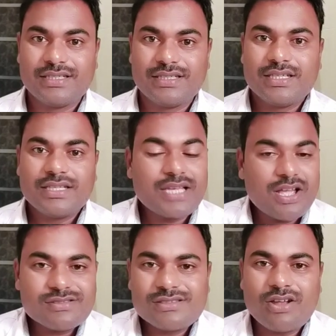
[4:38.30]
He
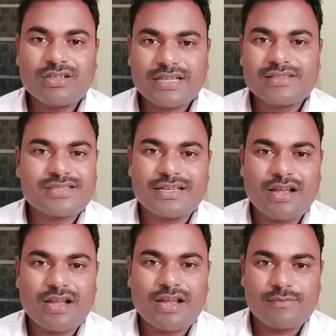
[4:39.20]
has not legs and
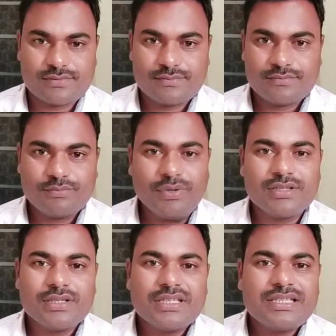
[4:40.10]
arms, but
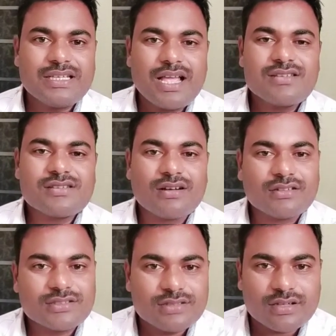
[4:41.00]
he has
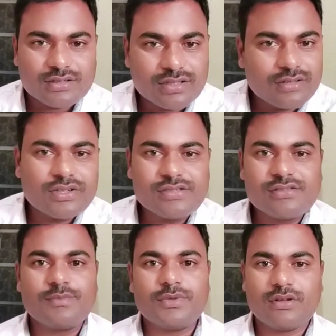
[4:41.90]
other rest
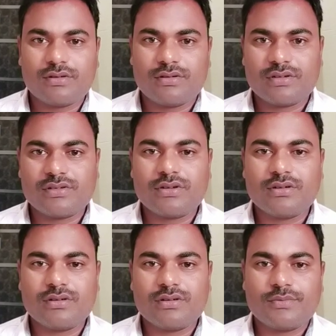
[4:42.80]
of
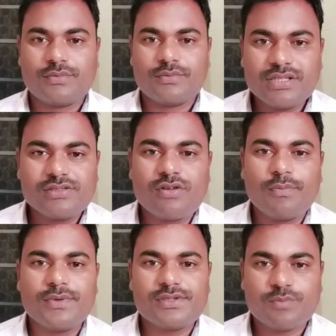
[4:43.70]
the things of
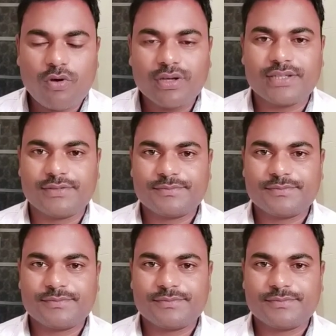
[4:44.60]
his body.